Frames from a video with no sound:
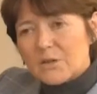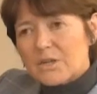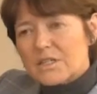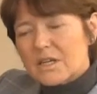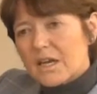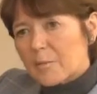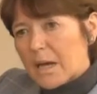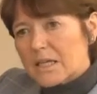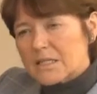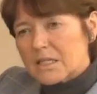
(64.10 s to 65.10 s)
increase in air
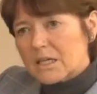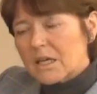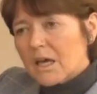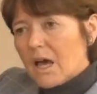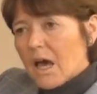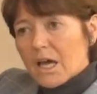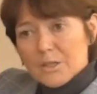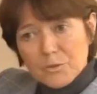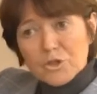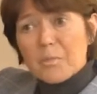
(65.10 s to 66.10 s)
capacity.
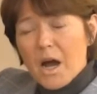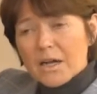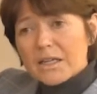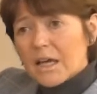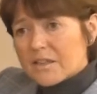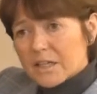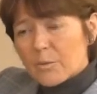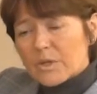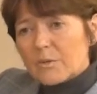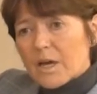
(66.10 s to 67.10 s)
Some good marketing. I
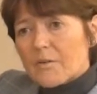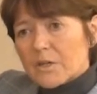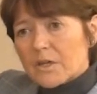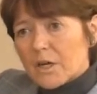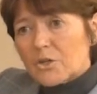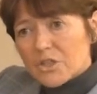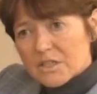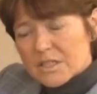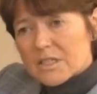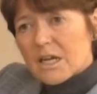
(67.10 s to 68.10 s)
think we have a good
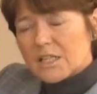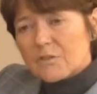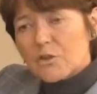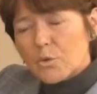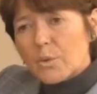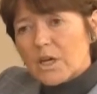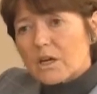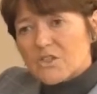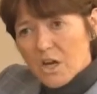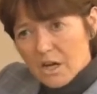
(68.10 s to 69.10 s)
understanding of who we
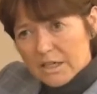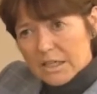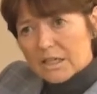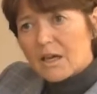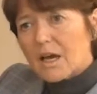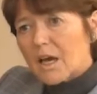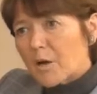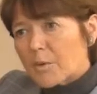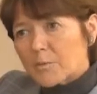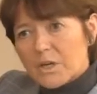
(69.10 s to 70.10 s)
are targeting.
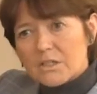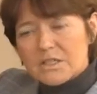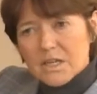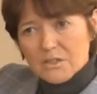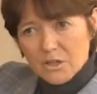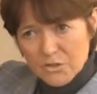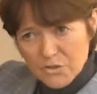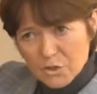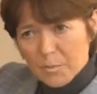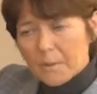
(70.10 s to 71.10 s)
We understand our
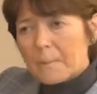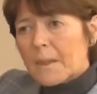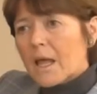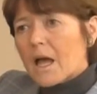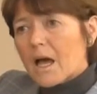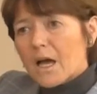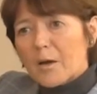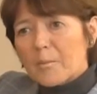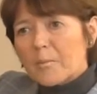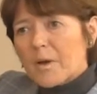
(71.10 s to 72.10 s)
consumer.
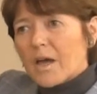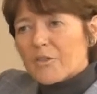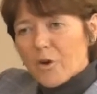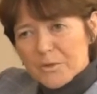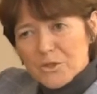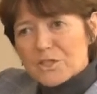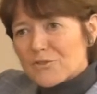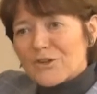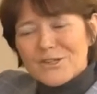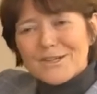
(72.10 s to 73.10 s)
There are opportunities for